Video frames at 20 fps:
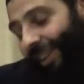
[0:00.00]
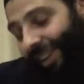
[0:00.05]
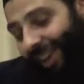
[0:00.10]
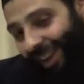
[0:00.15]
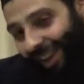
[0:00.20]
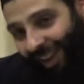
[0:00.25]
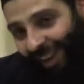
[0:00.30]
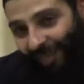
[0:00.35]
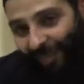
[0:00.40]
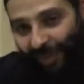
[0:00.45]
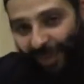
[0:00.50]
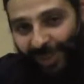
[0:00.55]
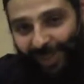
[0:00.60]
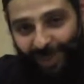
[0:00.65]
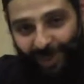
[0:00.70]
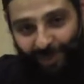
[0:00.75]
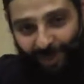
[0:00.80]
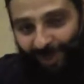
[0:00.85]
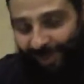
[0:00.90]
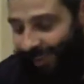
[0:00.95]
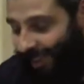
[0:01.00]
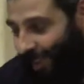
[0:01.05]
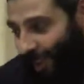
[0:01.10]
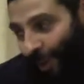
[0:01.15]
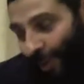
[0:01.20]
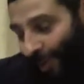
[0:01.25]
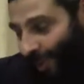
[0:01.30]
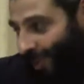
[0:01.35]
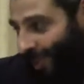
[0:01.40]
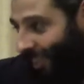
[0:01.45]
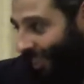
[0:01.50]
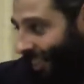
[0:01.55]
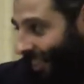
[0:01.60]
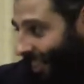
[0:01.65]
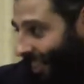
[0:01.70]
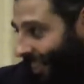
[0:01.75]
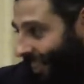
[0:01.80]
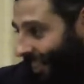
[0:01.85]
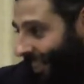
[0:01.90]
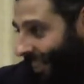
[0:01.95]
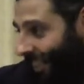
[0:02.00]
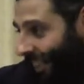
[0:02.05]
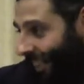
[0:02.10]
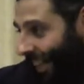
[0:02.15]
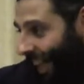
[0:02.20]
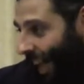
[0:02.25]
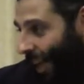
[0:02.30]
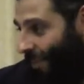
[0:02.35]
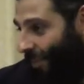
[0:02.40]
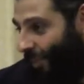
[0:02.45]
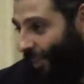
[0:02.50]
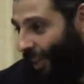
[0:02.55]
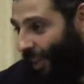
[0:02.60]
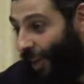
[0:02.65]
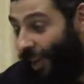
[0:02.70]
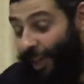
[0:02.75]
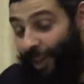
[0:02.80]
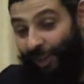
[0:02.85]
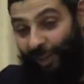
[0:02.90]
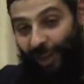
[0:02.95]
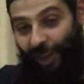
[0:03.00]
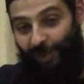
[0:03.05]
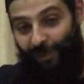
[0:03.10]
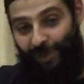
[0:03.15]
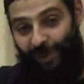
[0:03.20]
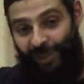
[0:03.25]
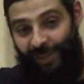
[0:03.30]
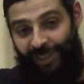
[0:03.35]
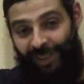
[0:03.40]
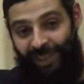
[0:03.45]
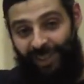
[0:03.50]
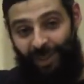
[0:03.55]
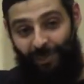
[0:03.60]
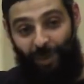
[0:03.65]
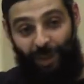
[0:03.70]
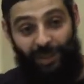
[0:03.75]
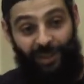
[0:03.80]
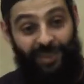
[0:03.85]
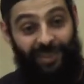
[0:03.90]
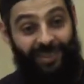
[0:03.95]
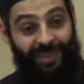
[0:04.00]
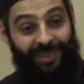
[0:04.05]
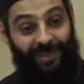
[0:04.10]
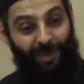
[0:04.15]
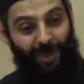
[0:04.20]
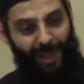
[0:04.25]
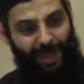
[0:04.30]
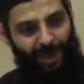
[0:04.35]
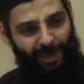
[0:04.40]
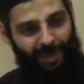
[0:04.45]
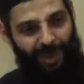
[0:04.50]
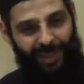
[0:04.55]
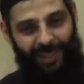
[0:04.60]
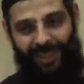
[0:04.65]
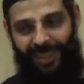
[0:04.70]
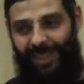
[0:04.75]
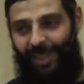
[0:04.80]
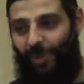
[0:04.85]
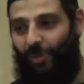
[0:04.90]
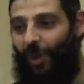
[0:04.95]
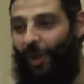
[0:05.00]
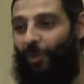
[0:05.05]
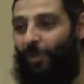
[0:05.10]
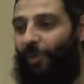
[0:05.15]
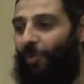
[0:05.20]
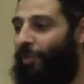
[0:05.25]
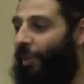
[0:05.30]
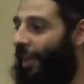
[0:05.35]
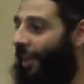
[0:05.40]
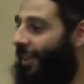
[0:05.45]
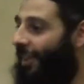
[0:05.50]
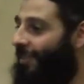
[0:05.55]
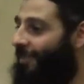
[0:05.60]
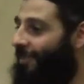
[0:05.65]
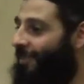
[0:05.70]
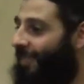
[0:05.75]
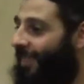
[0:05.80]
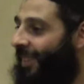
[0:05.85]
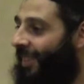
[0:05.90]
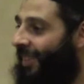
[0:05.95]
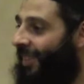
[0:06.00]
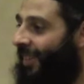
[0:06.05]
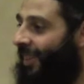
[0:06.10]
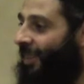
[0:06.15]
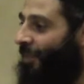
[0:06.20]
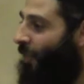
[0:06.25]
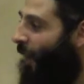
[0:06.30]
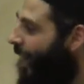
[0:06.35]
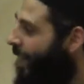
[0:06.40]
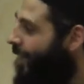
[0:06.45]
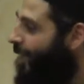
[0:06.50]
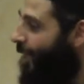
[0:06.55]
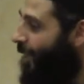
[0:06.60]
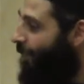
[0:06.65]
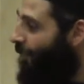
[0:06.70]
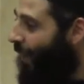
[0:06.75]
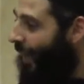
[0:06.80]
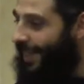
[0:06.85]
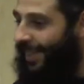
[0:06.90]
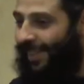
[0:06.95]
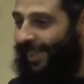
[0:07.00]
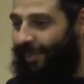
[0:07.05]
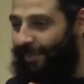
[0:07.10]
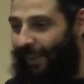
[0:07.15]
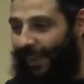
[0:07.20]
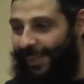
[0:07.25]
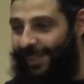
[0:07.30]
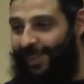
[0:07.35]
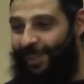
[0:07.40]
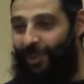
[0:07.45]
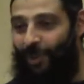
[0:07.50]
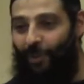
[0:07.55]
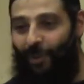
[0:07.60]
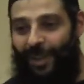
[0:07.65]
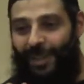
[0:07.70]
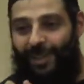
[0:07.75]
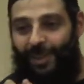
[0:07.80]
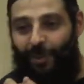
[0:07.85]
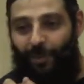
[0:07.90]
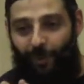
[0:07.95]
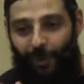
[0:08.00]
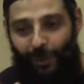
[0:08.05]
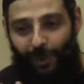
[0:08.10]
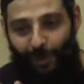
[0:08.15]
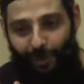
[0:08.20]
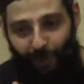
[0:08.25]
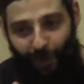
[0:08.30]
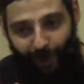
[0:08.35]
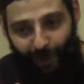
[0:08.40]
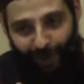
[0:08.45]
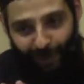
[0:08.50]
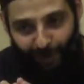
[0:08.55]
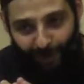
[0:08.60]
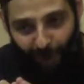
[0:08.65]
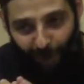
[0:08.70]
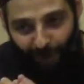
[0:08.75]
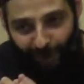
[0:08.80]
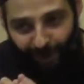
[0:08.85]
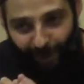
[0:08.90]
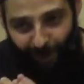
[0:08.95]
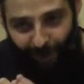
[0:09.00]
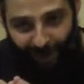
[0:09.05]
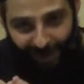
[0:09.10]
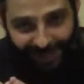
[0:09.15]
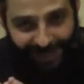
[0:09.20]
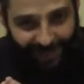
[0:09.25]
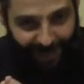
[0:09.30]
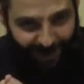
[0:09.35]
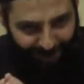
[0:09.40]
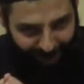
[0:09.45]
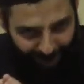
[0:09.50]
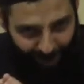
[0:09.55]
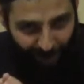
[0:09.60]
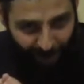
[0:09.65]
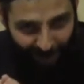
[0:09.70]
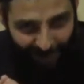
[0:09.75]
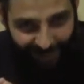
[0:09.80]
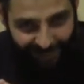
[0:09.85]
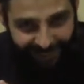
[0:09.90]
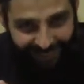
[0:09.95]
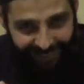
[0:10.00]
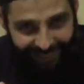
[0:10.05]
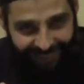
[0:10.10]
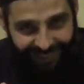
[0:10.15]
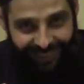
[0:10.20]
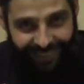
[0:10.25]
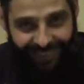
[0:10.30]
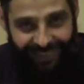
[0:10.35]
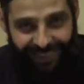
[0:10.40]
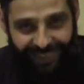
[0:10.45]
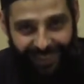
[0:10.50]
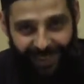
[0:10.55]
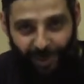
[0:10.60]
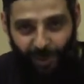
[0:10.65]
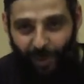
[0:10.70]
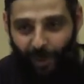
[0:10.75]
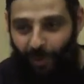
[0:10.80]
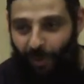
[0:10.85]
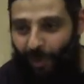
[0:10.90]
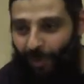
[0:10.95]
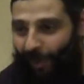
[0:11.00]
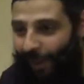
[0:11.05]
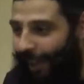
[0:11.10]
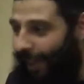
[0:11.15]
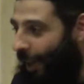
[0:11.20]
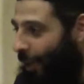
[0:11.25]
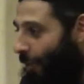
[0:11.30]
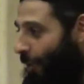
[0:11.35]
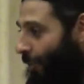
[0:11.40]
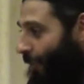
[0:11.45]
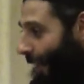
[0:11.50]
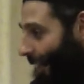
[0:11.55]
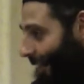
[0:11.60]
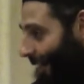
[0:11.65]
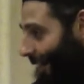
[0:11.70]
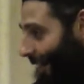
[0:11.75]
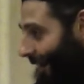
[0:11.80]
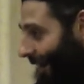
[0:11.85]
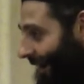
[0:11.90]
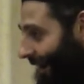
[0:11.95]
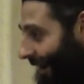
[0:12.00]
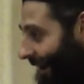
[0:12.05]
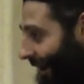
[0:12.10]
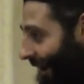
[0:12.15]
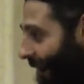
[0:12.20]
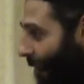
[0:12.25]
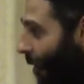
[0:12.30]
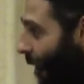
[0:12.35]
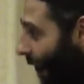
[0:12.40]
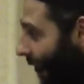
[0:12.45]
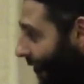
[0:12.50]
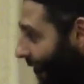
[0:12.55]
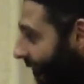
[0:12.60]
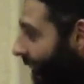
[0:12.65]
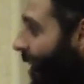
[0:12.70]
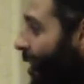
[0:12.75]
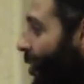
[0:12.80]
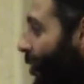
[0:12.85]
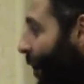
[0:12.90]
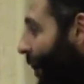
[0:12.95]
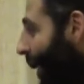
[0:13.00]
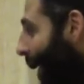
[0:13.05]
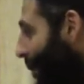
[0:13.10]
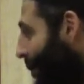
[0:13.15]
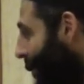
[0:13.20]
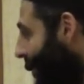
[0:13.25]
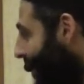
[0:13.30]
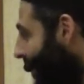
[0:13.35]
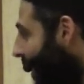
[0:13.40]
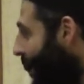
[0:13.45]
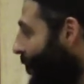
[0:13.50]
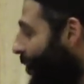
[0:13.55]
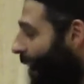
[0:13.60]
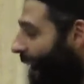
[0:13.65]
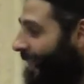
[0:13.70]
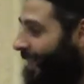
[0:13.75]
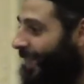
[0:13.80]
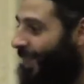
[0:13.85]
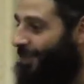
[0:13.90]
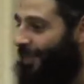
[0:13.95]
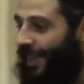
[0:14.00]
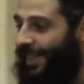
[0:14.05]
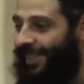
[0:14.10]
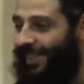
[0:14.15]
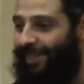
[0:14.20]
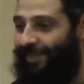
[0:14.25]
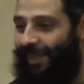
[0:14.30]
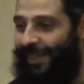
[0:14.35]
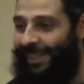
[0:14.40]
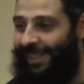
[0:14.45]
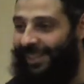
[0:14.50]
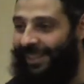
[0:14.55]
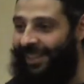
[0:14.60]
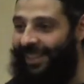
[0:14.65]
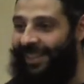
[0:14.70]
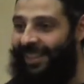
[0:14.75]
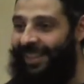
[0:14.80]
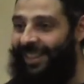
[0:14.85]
I, I face them with, no. I'm training the nafs. But wait a minute, here's where we fail. Fasting, fasting, fasting. You know what is the most important moment of fasting, in my opinion? Is when we break our fast. Why? Here's what happens. I'm fasting, fasting, fasting.